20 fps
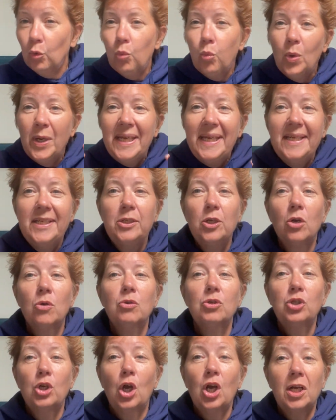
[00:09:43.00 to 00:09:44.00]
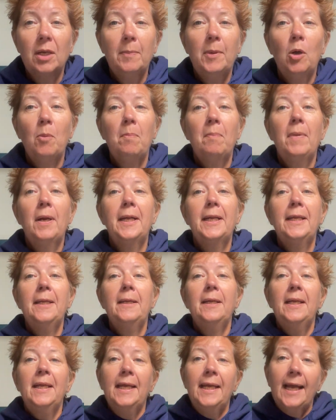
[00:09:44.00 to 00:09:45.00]
We don't talk about
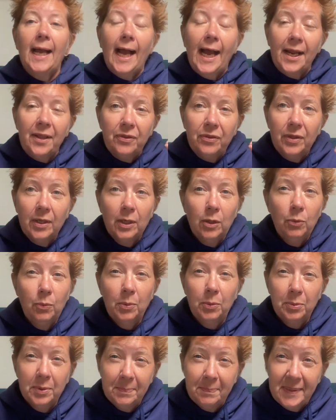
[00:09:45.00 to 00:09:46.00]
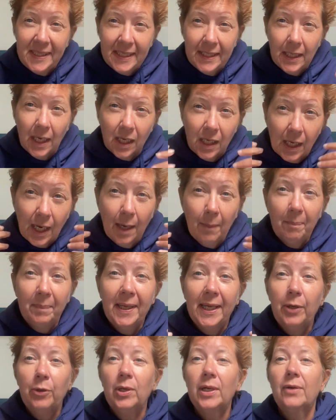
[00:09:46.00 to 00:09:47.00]
money I think it would be a lot
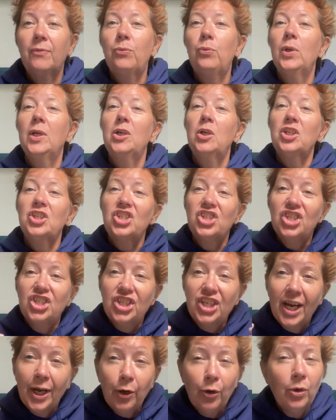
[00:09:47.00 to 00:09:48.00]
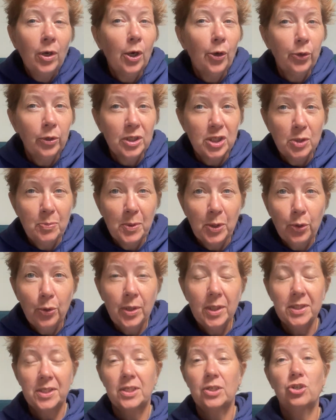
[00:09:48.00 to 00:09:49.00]
better if we shared our
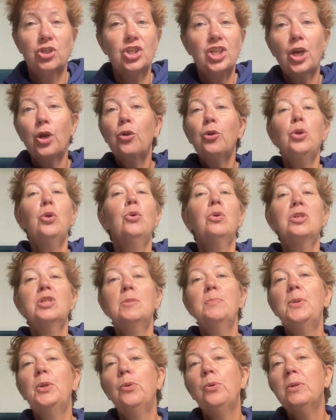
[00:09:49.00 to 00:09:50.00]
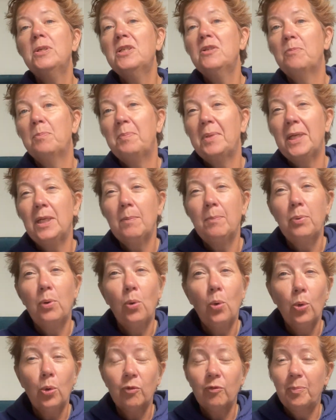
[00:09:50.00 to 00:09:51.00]
experiences. Share your experience of being
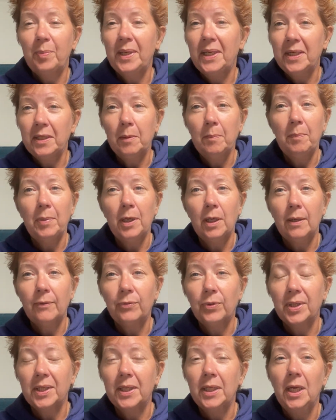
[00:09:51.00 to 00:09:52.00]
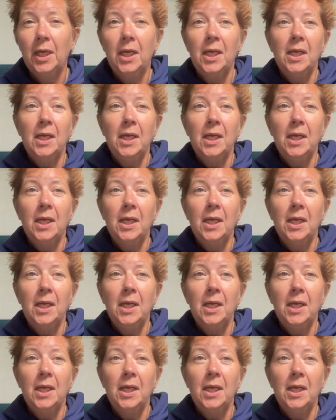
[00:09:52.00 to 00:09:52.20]
poor, of being in poverty.